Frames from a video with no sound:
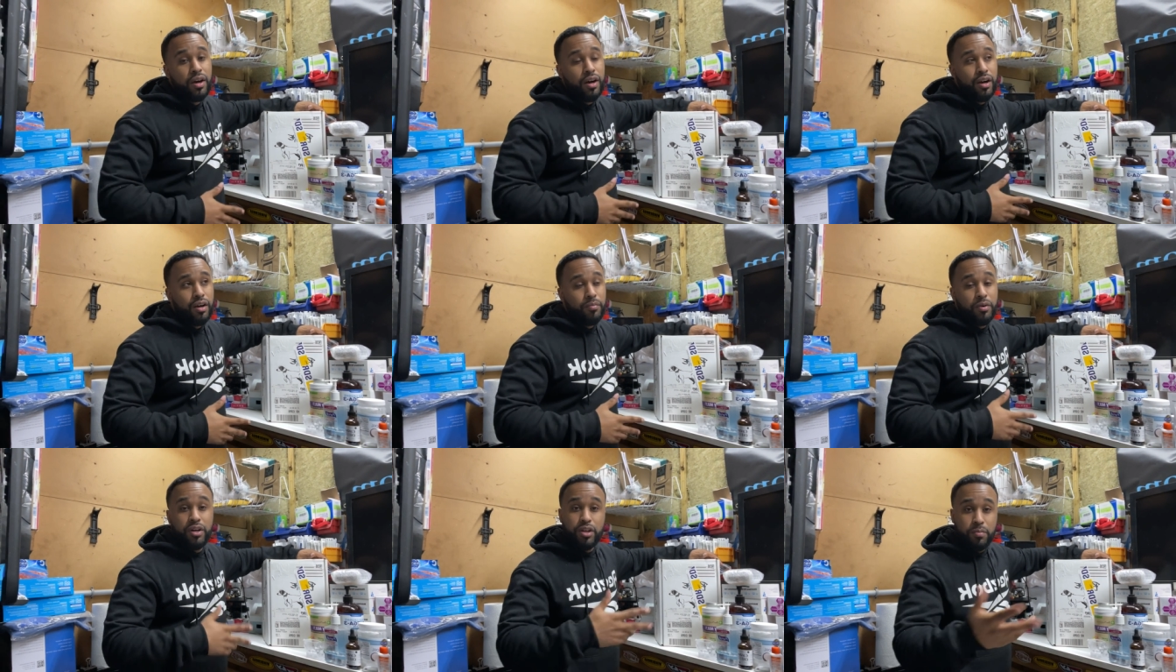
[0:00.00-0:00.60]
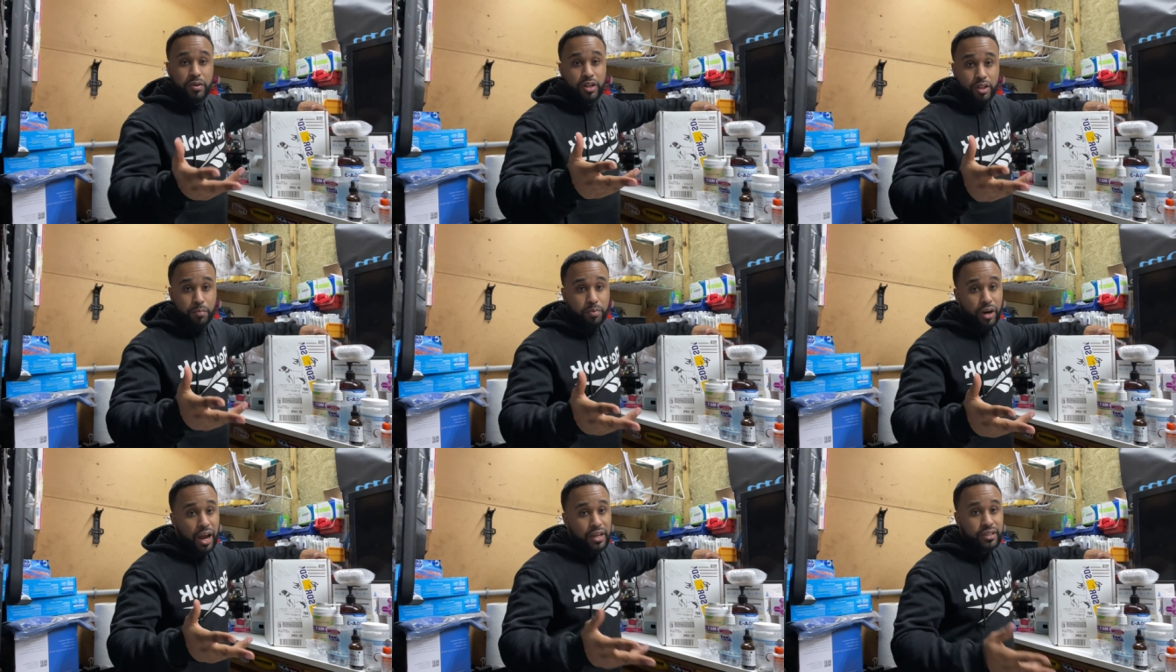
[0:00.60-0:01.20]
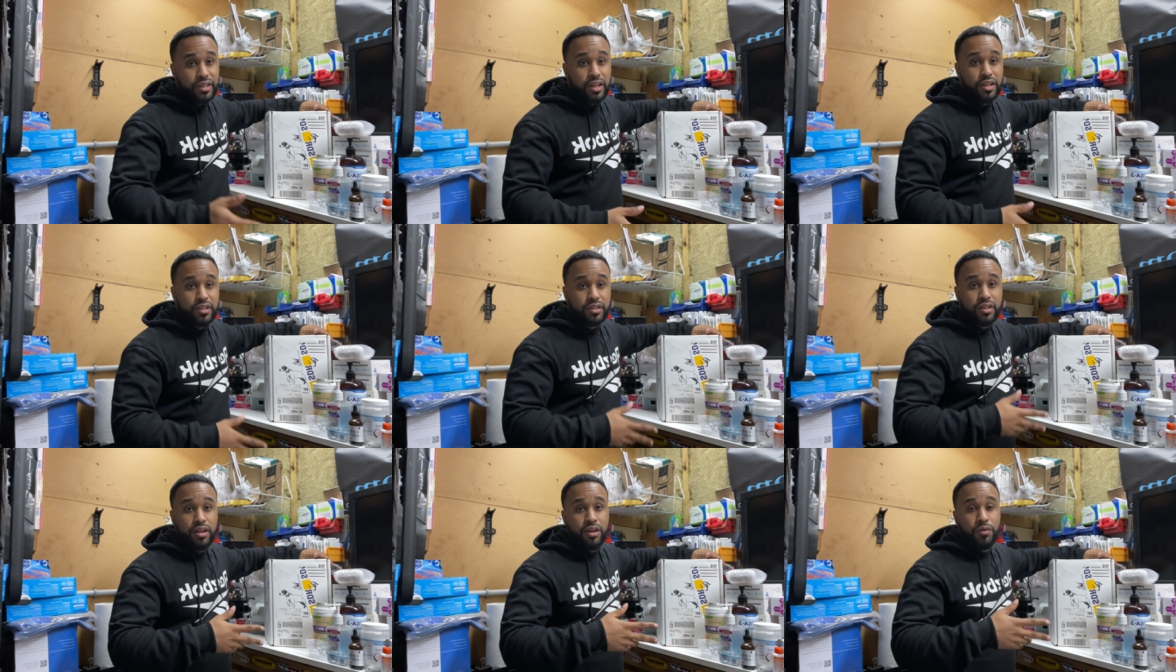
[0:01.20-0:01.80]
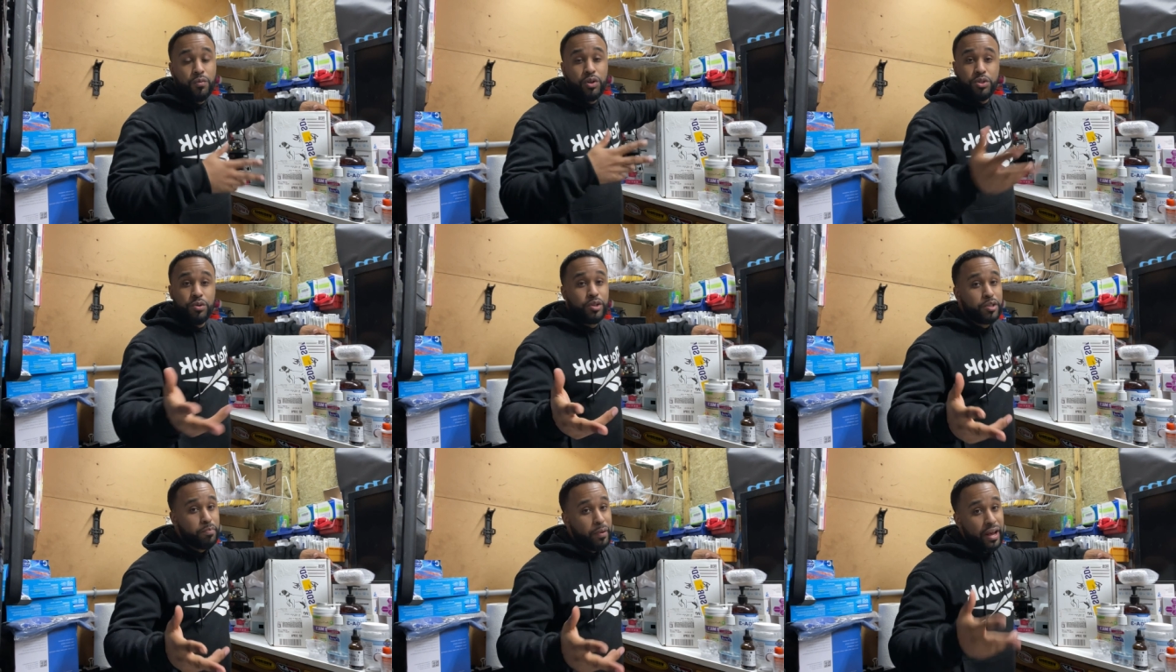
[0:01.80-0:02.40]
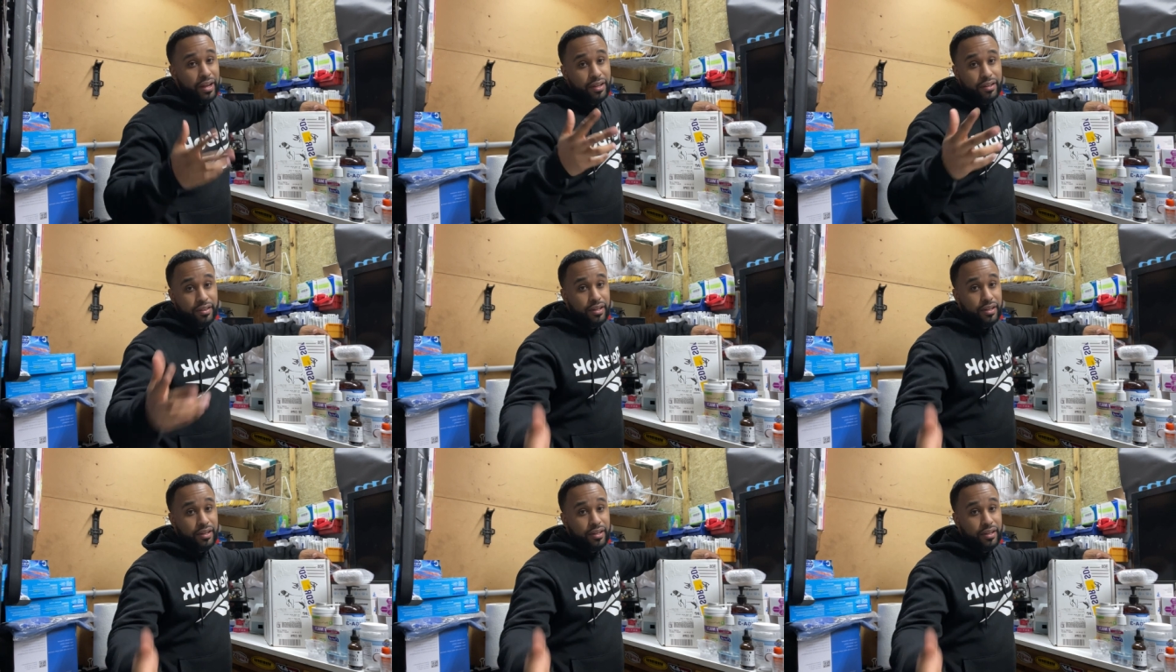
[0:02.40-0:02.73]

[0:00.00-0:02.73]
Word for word: a little bit of the process, what to expect,